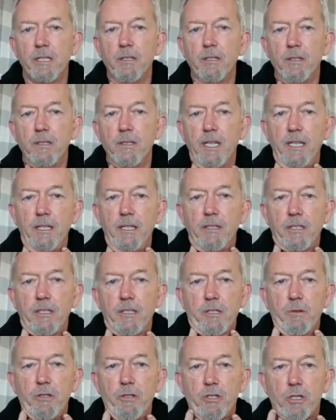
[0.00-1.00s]
you tend to
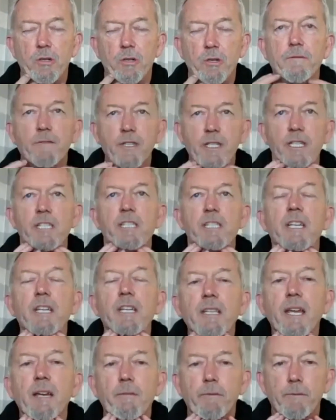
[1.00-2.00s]
switch off, tends to get
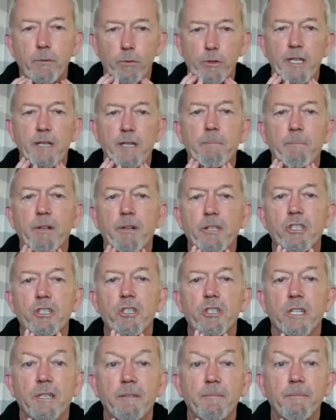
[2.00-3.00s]
that forward head
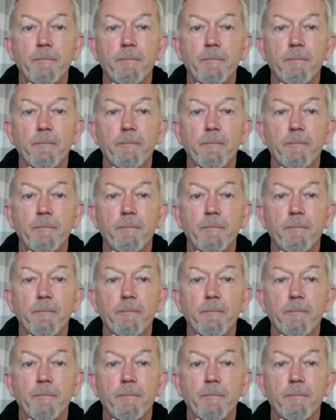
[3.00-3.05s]
posture